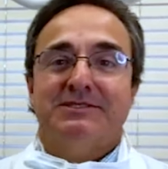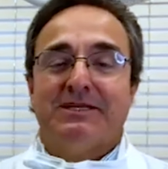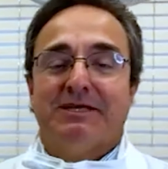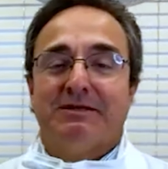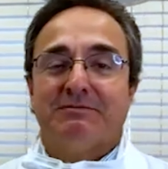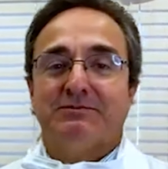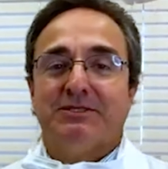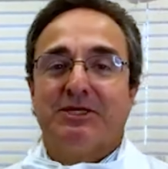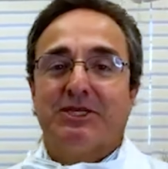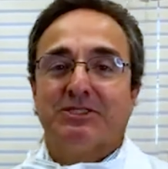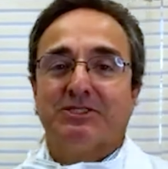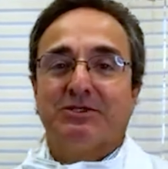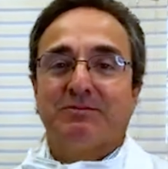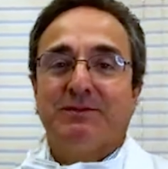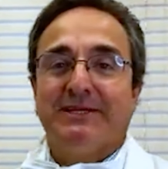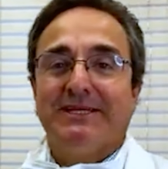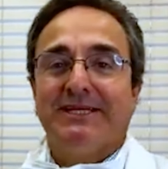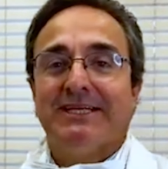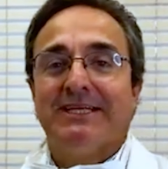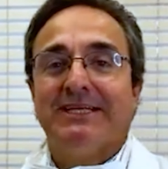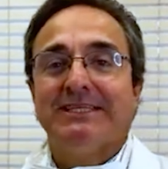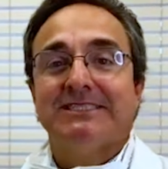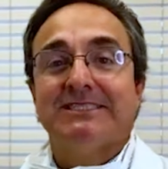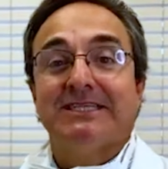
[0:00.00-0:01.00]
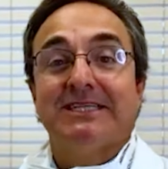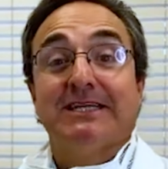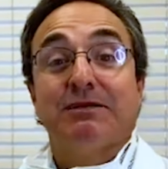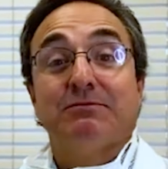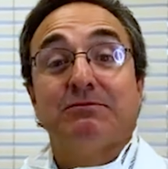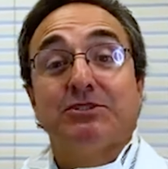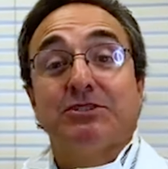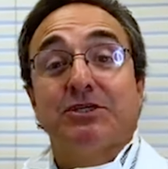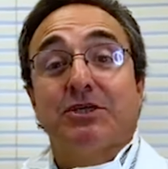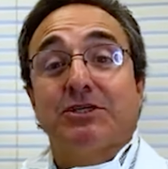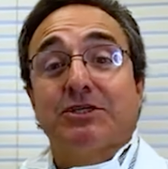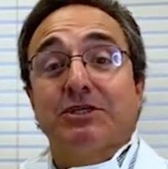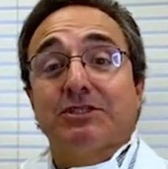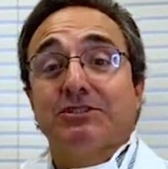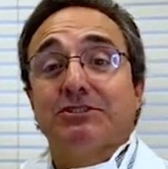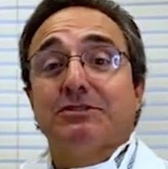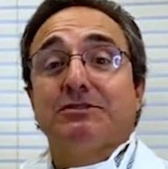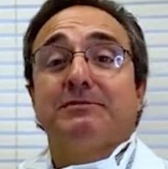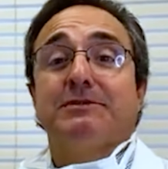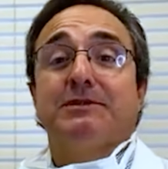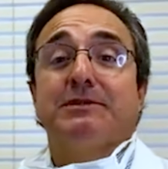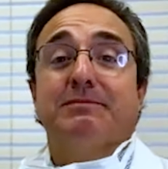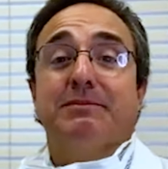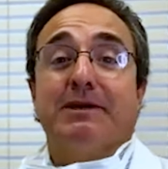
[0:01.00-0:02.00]
I'm Dr. Mejia, and today we're talking a
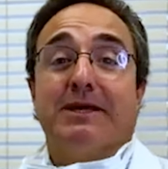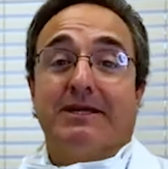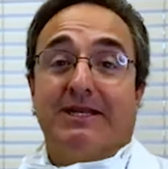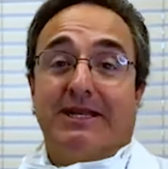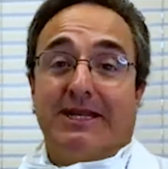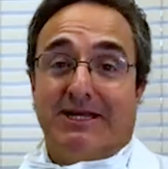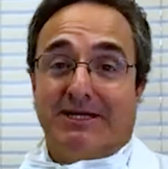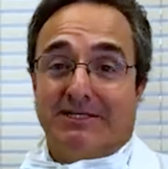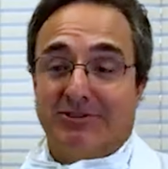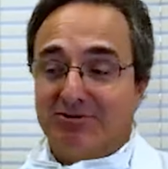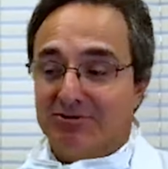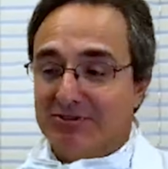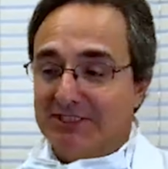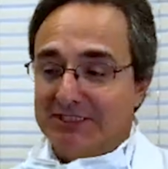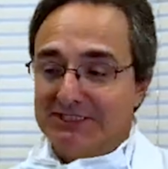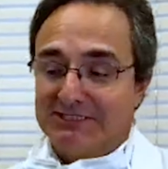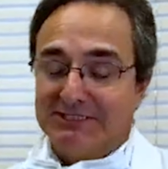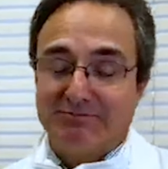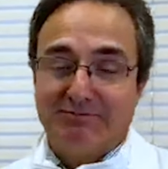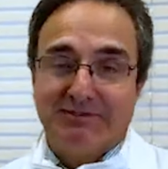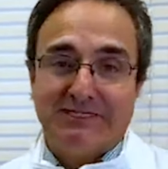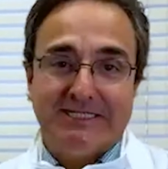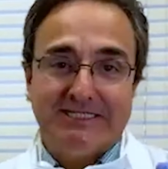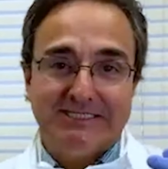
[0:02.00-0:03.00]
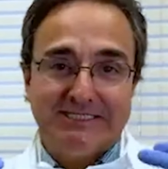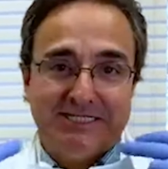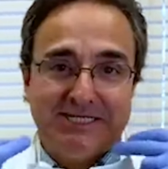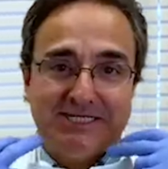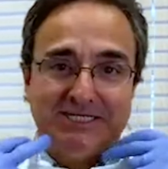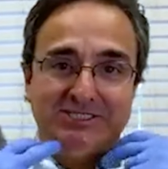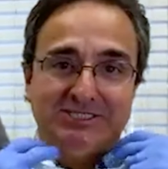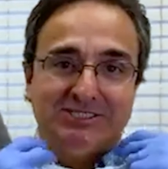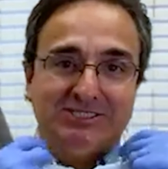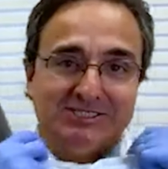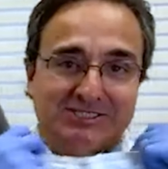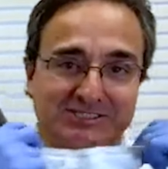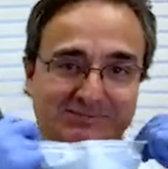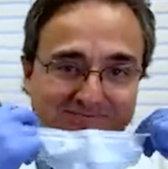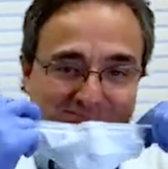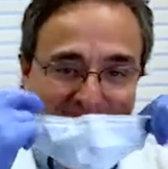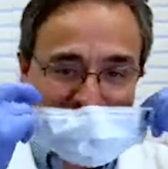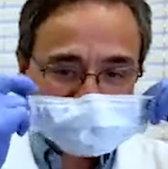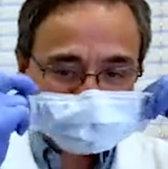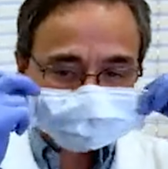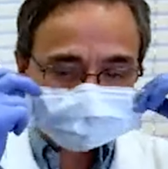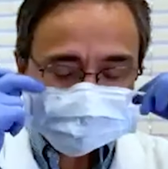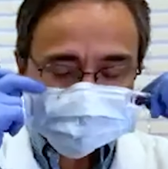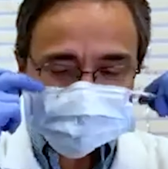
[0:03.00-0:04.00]
little bit about hair transplantation.
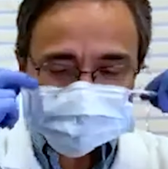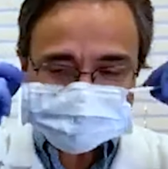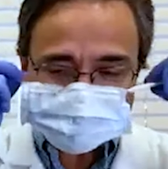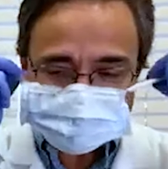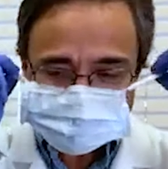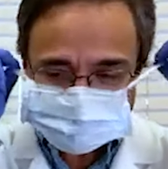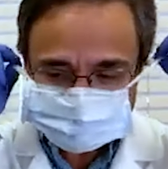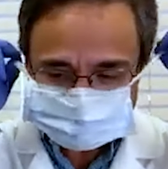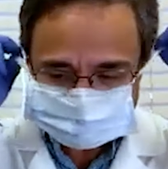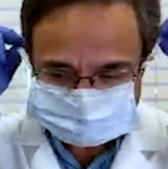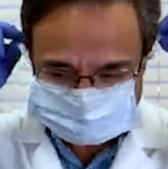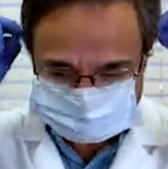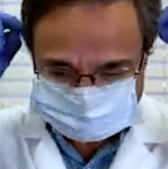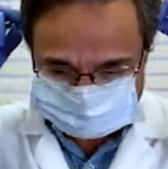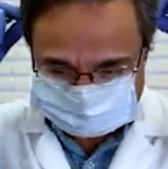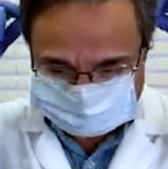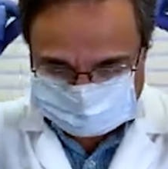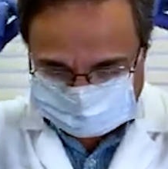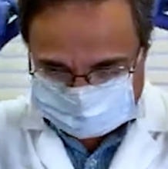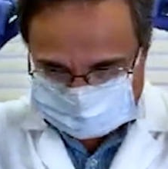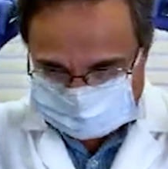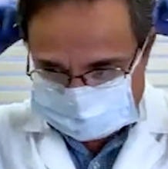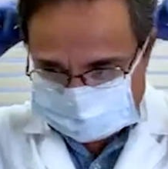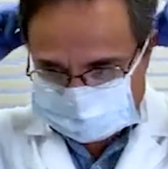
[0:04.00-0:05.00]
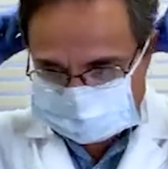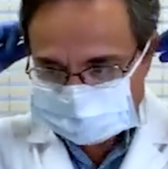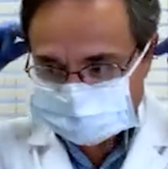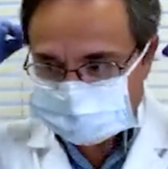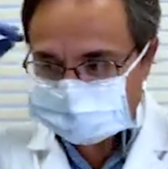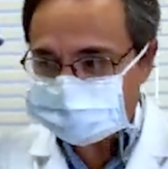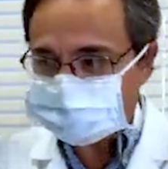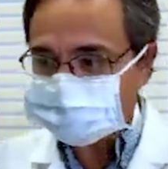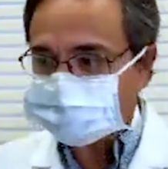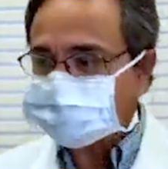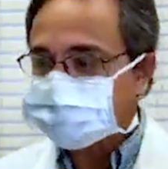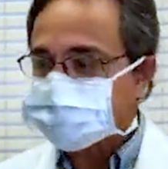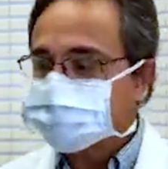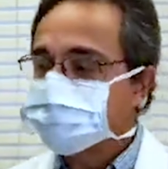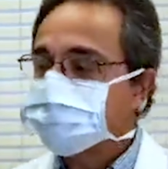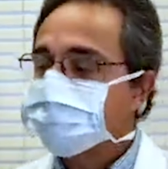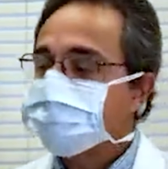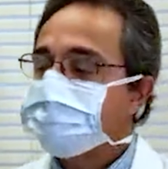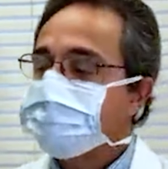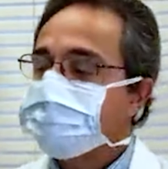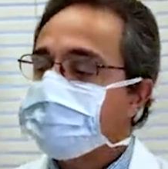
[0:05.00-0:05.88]
So let me just put my mask on here.